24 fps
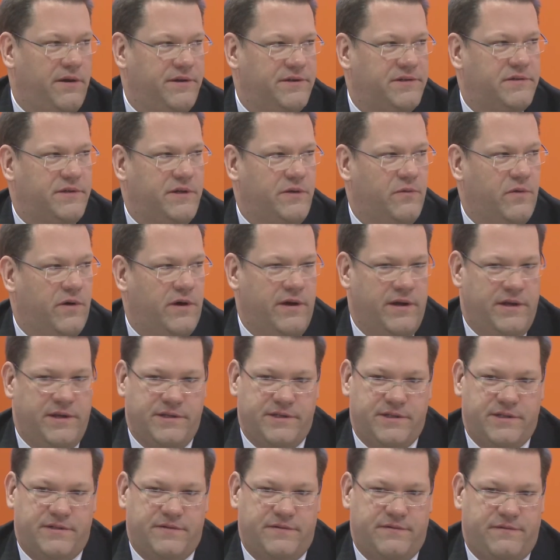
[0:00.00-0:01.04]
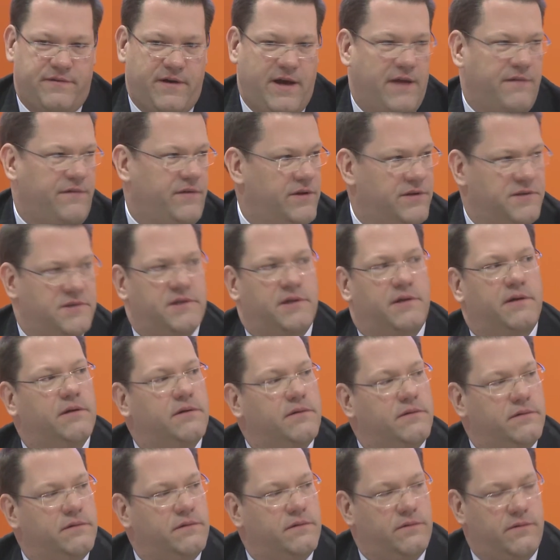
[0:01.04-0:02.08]
industry was 5 years
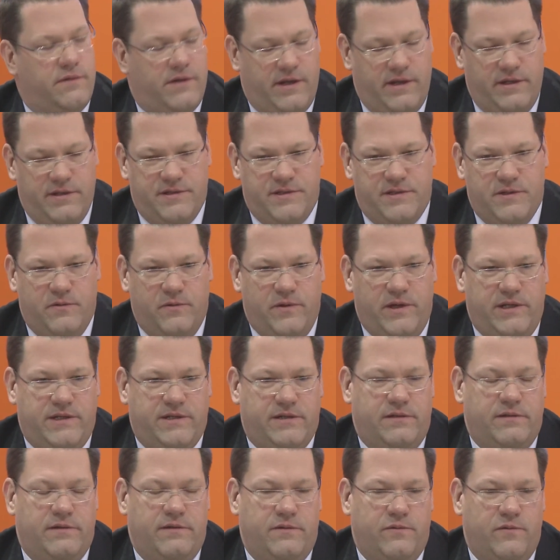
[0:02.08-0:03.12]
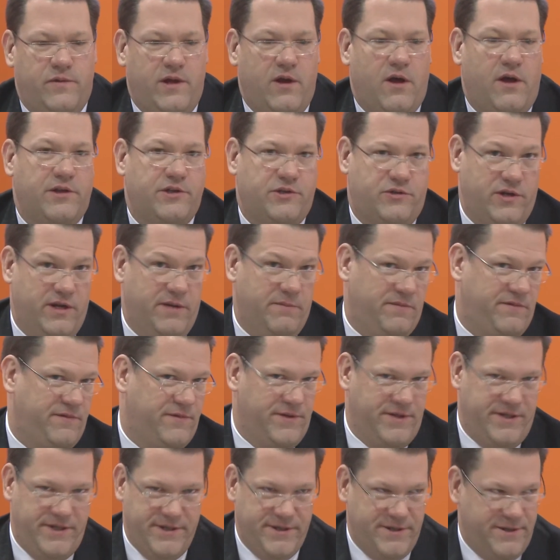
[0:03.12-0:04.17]
ago, right? So we all dreamt
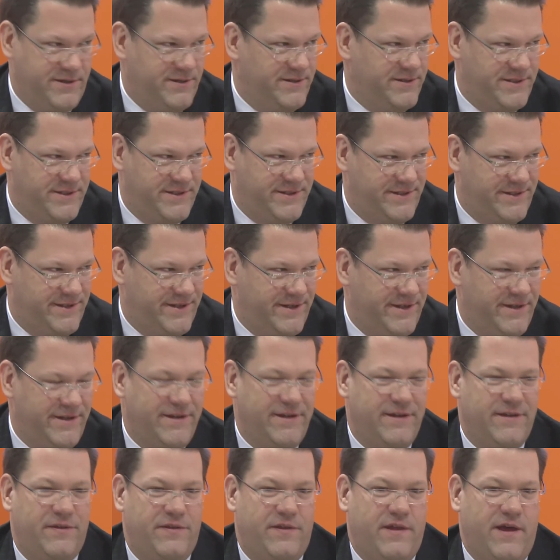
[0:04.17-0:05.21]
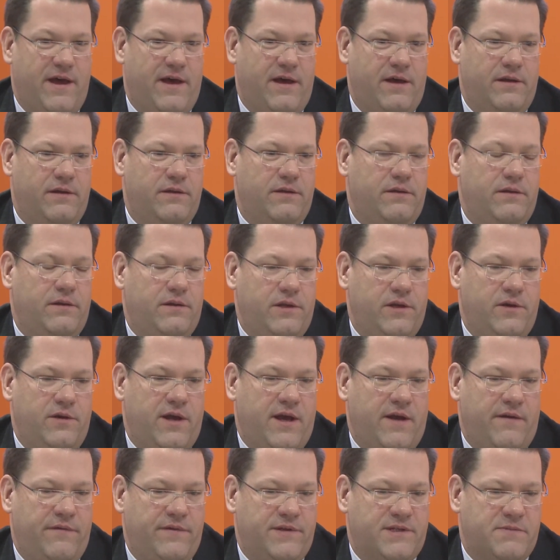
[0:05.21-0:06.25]
for years that you'd
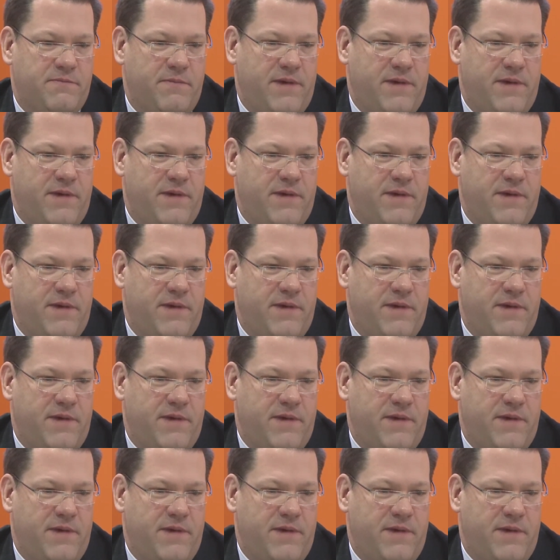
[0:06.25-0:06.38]
have this